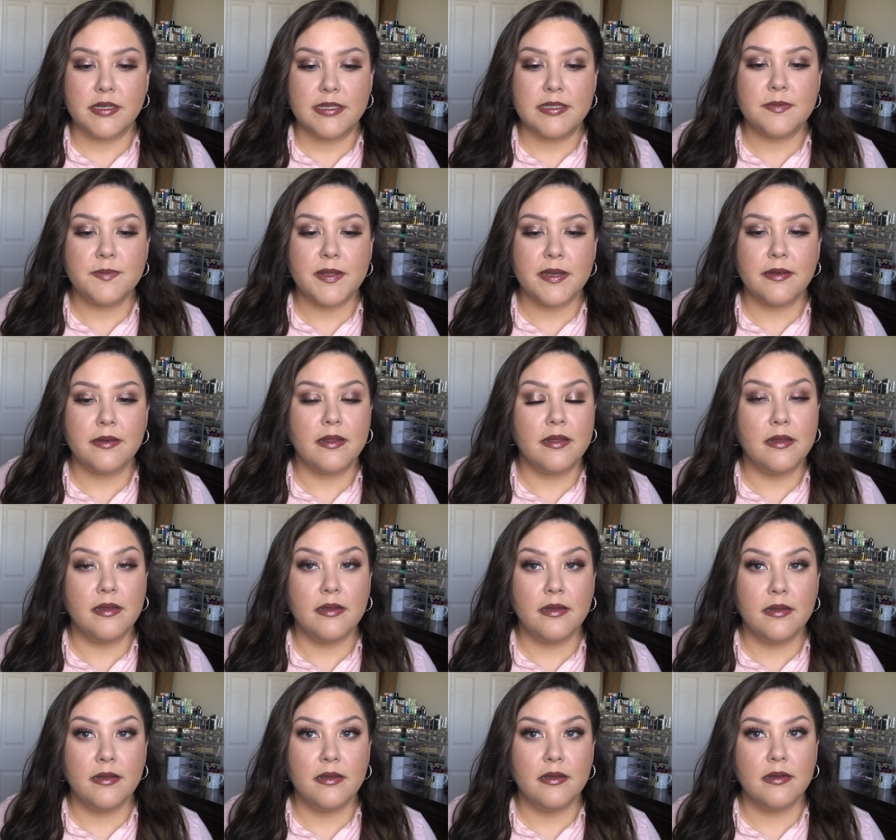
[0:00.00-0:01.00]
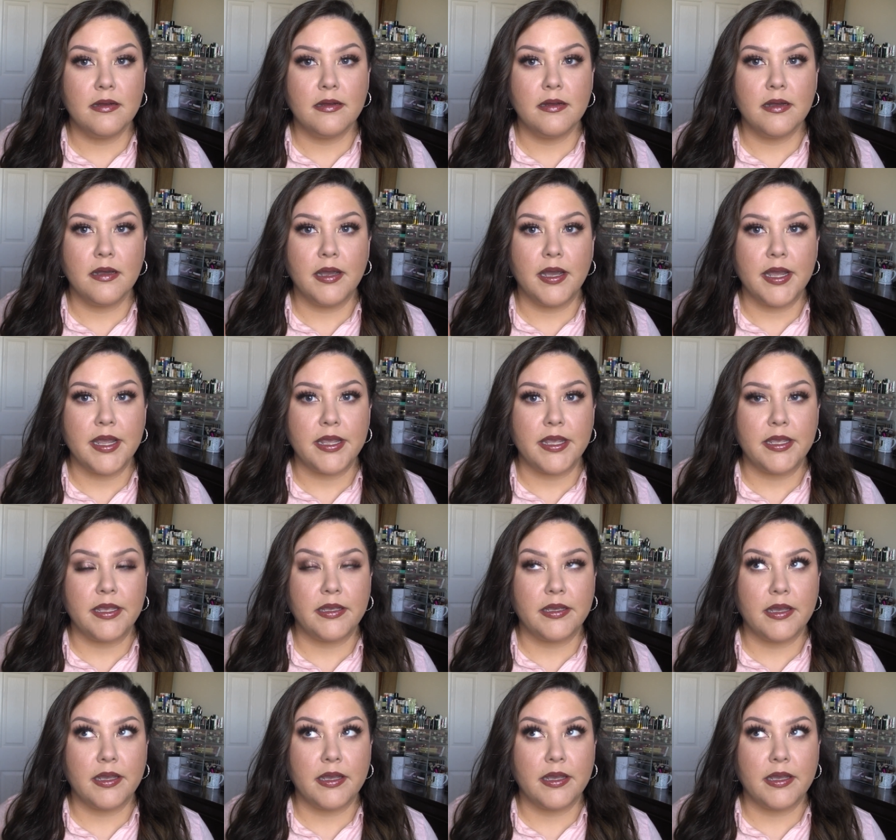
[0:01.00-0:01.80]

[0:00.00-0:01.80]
It's been a